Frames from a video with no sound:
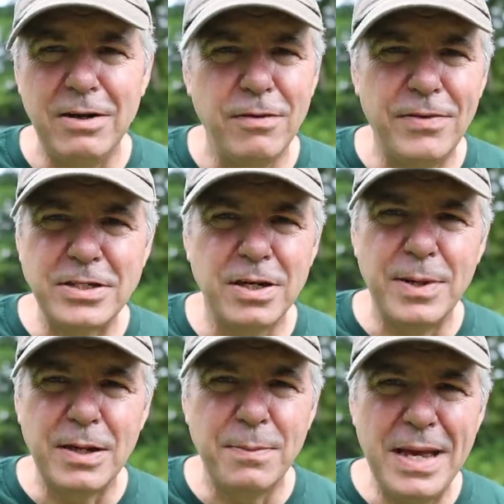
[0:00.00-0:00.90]
don't know if that's going to
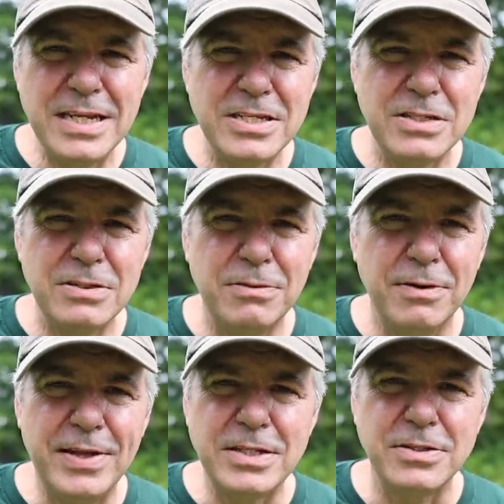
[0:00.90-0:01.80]
make a mess or
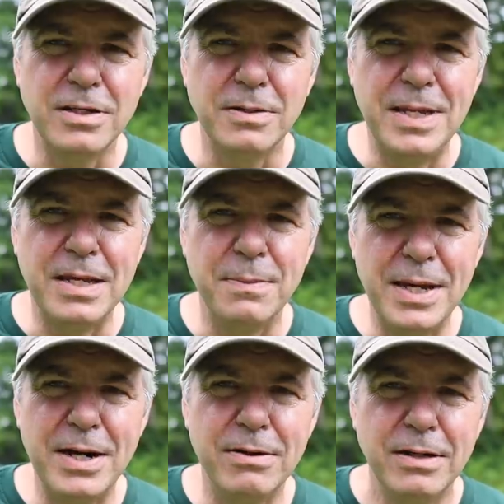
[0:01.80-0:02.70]
if that's going to make it
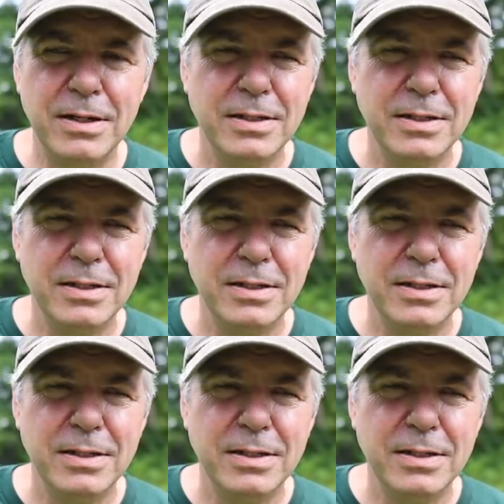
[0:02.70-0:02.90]
better,